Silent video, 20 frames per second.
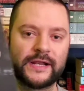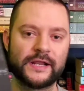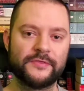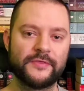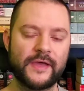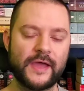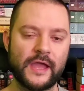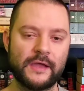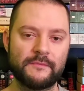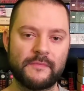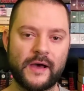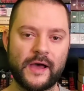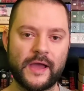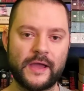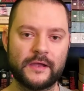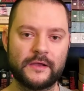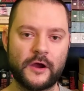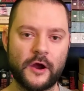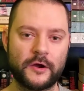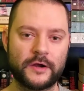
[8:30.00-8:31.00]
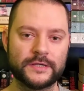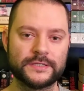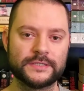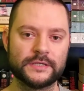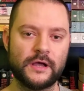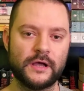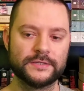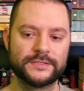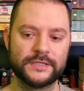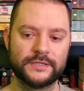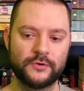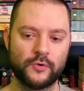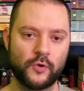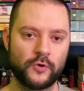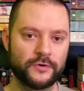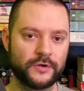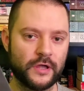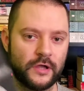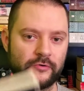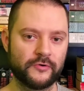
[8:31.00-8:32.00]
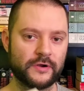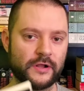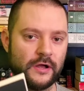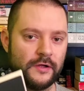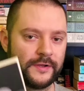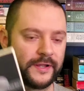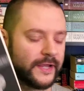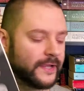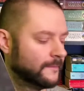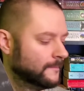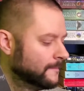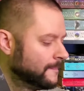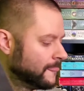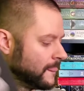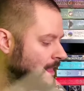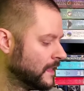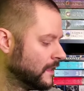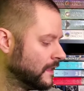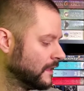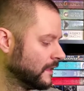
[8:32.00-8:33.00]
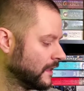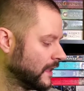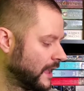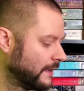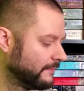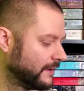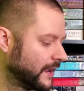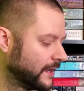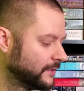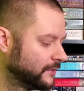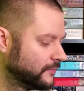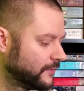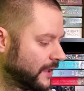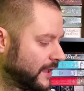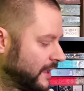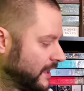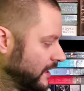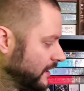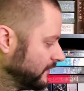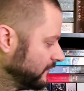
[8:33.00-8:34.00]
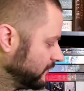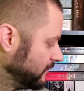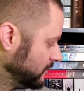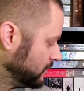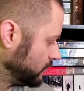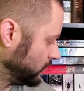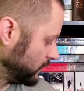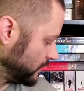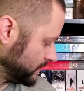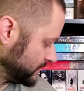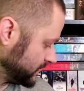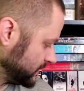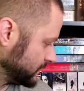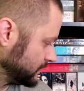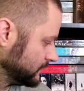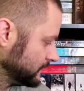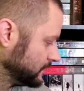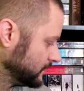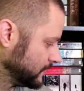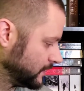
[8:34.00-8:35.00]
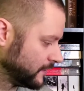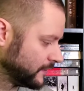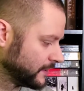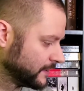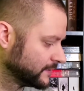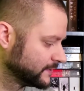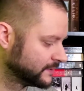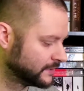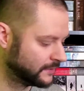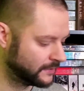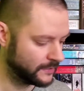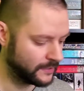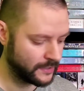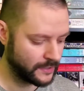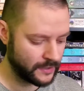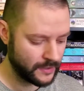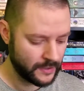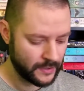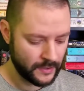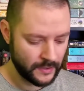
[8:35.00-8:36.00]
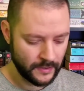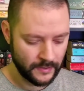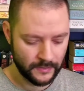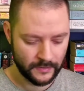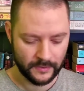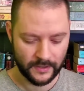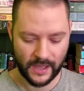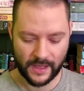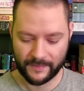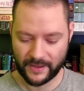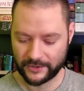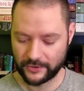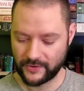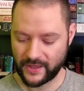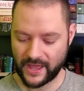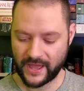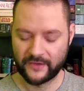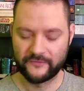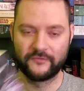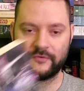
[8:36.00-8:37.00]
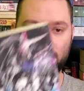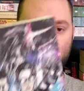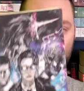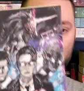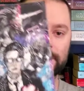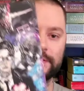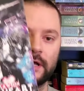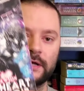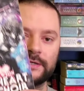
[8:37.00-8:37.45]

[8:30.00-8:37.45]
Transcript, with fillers: anything by Curtis Lawson or Doug Rinaldi. Uh, but I do have, where is it? Here it is. Um, I do have Curtis